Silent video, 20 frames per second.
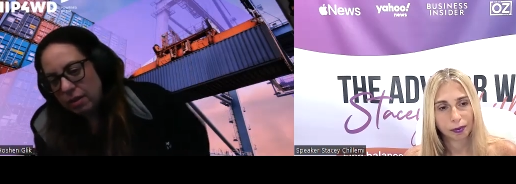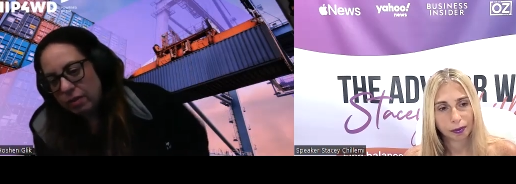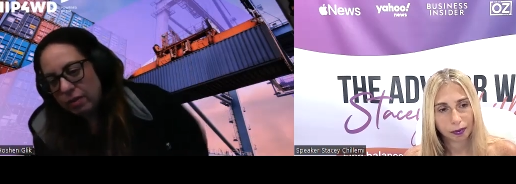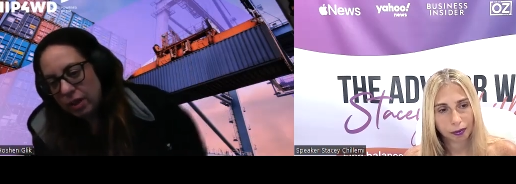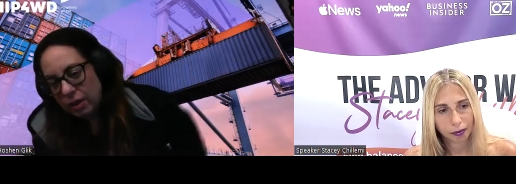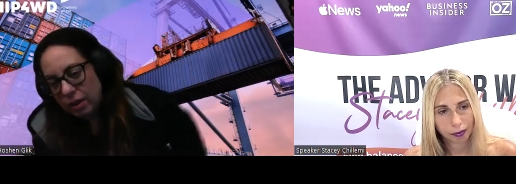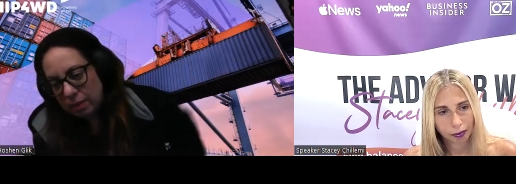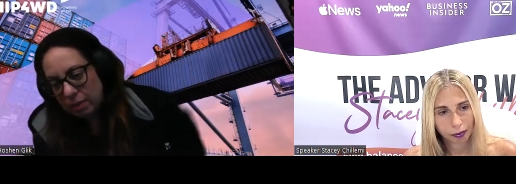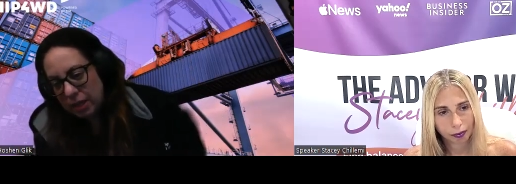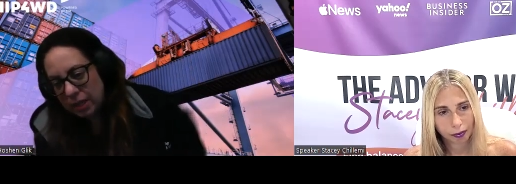Speaker 1: it's
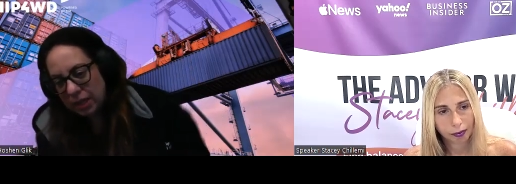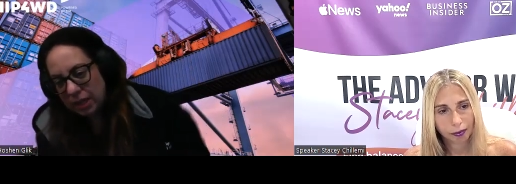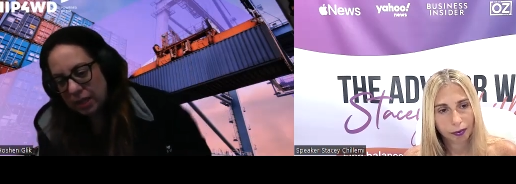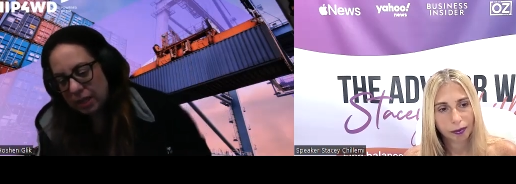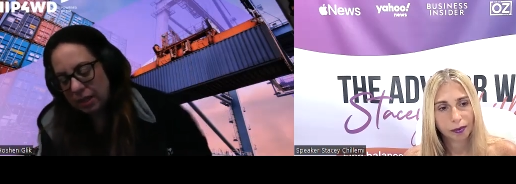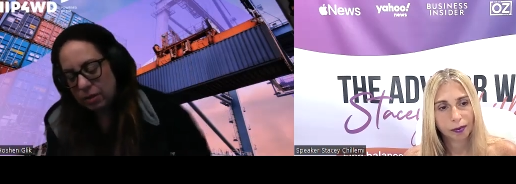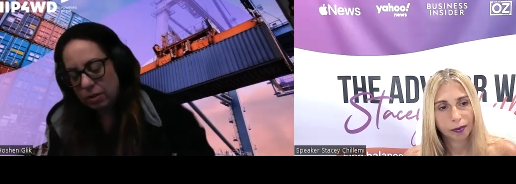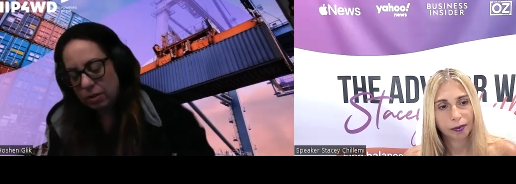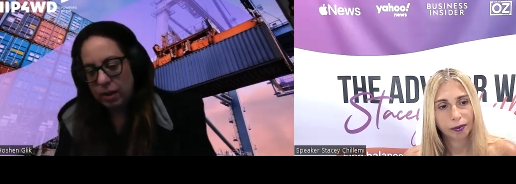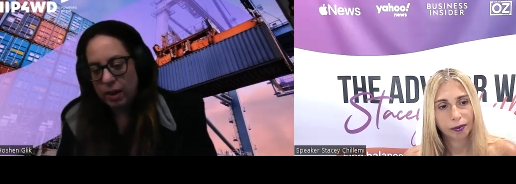even
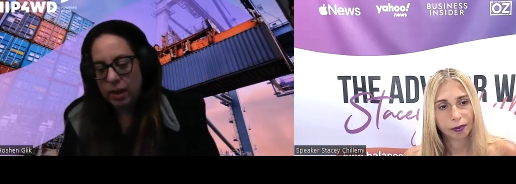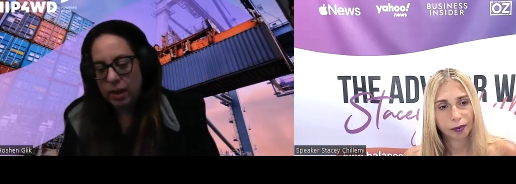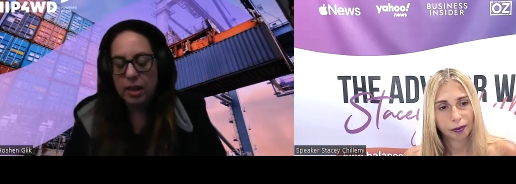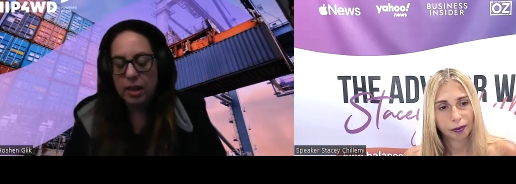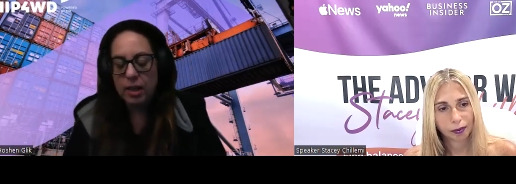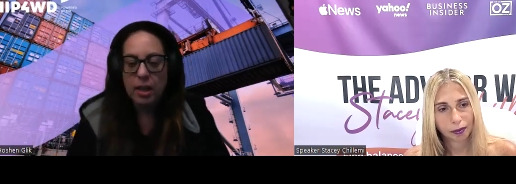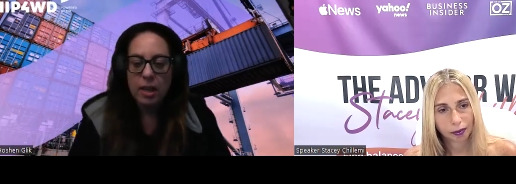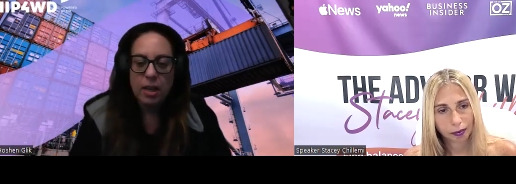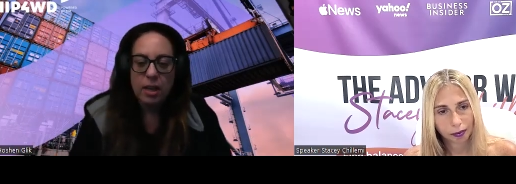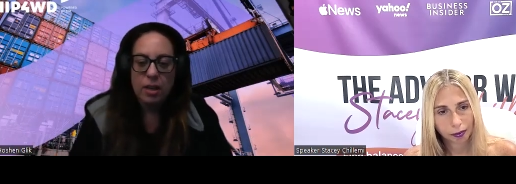immediate,
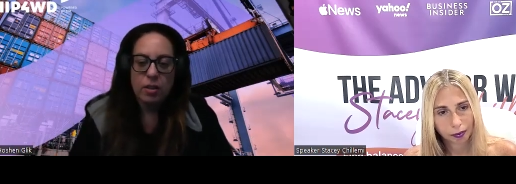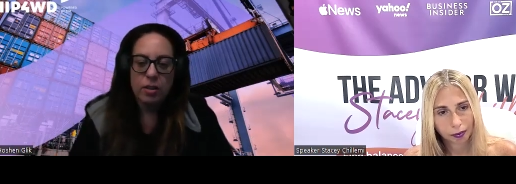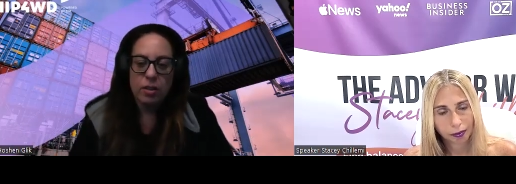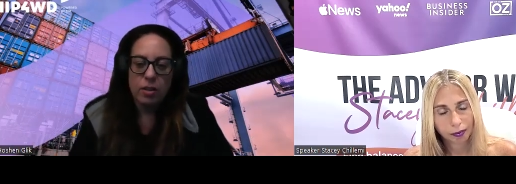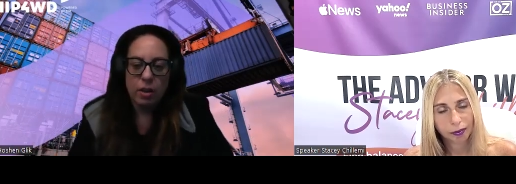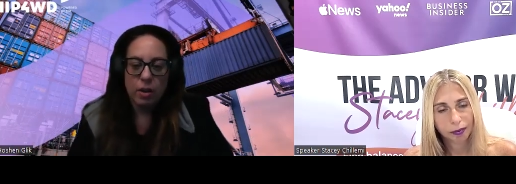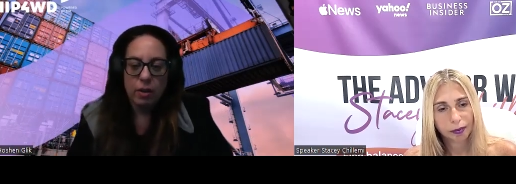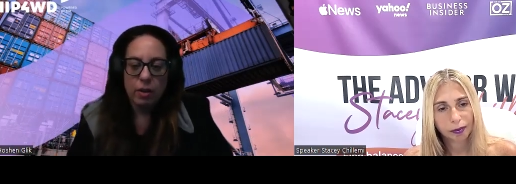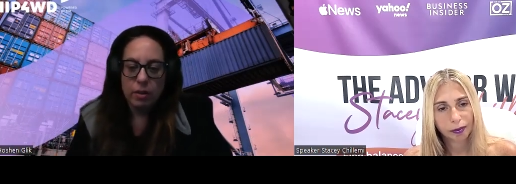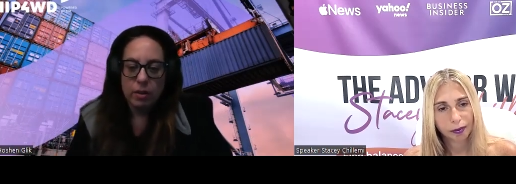right?
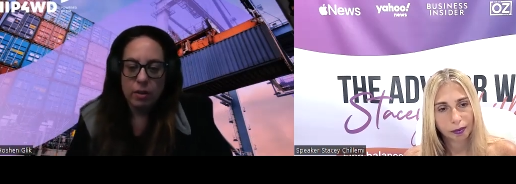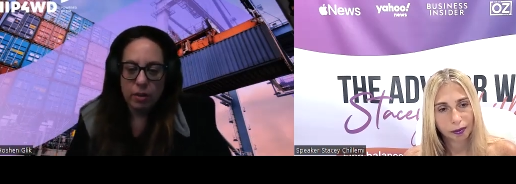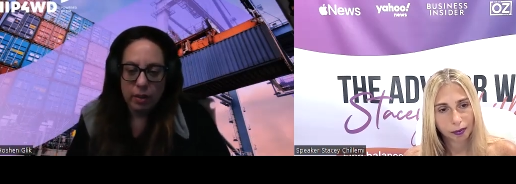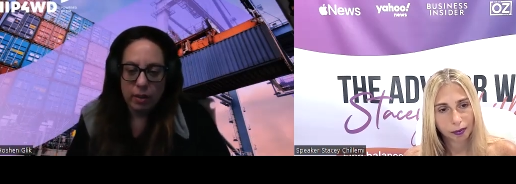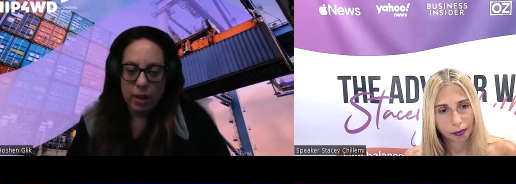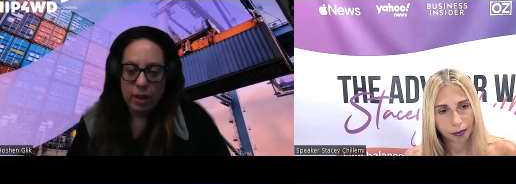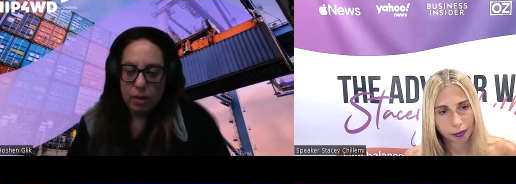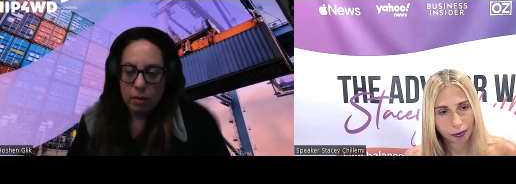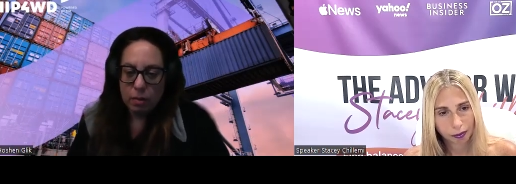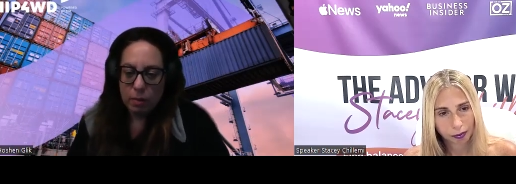So
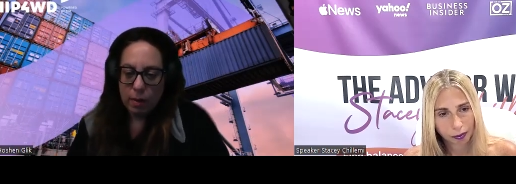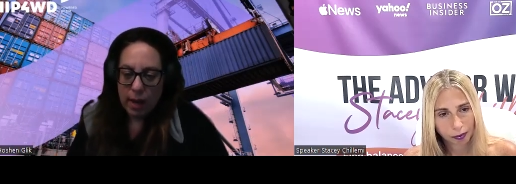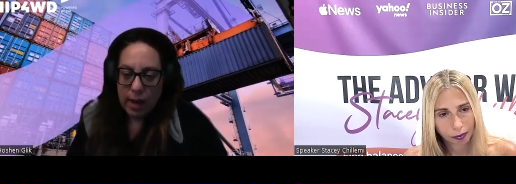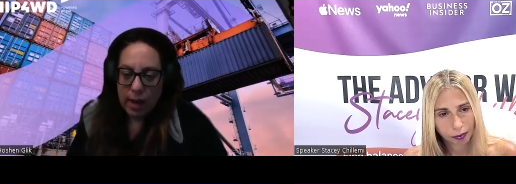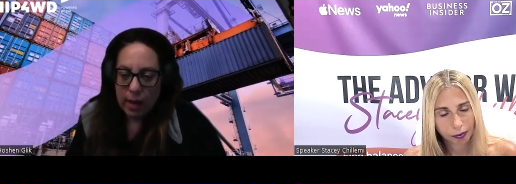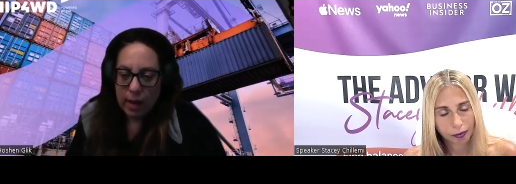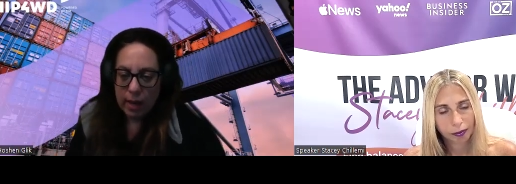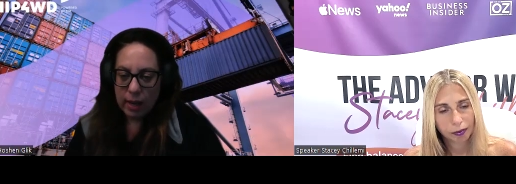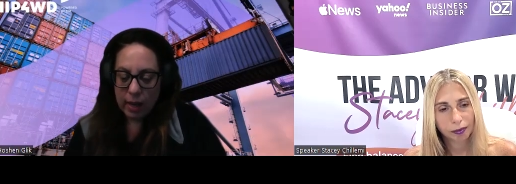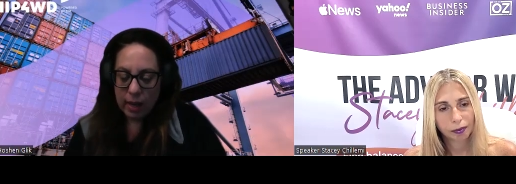so that's
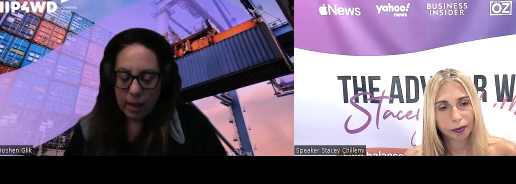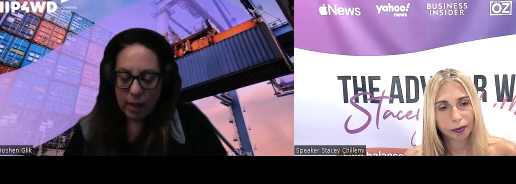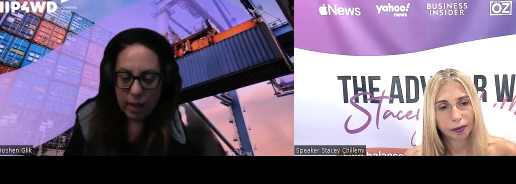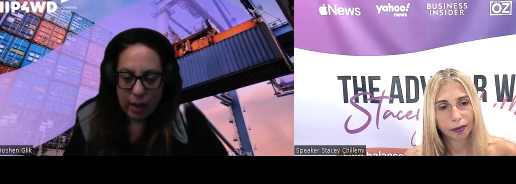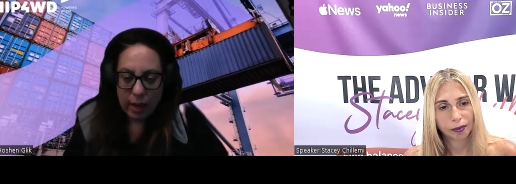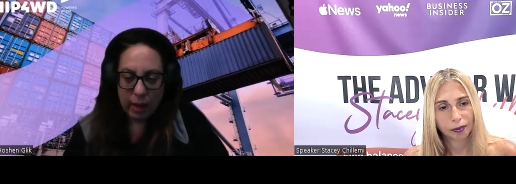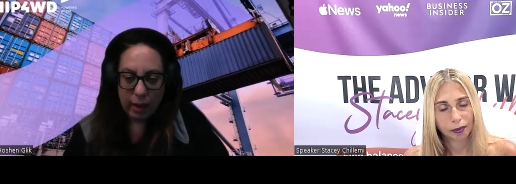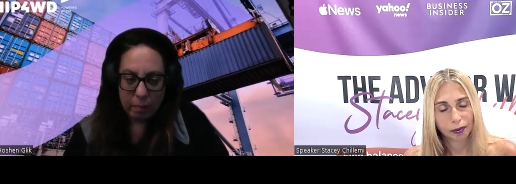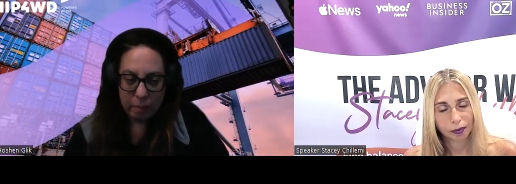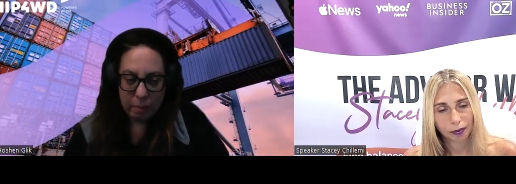why
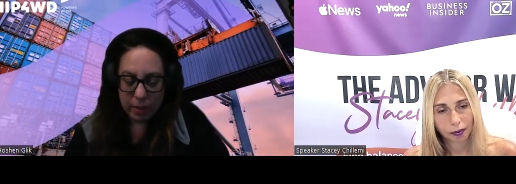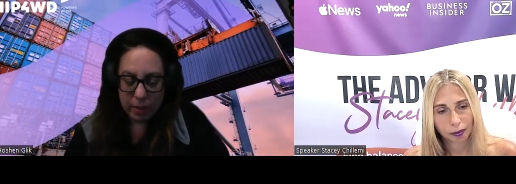uh,